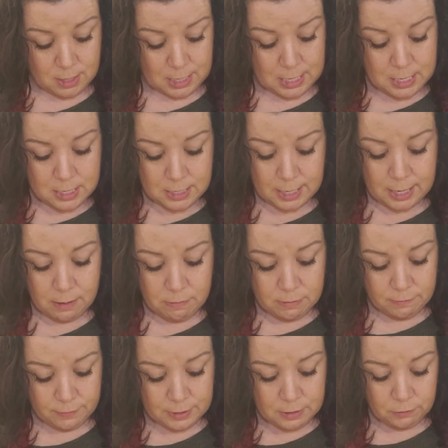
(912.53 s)
And I
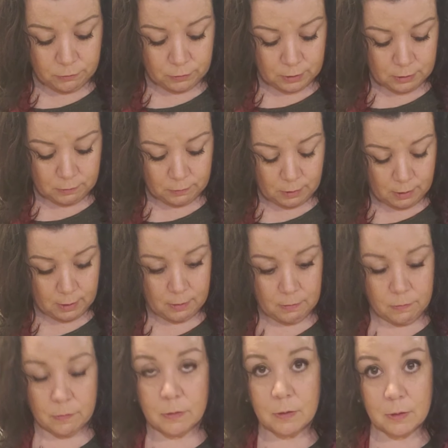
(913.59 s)
will finish this
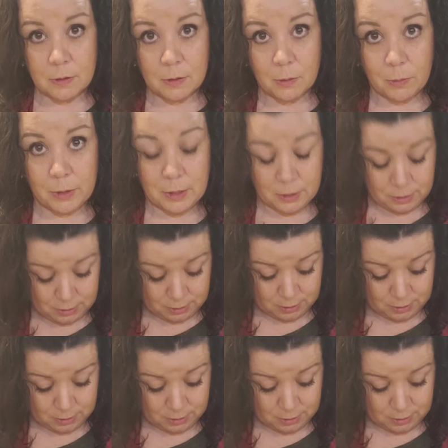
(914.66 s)
off with,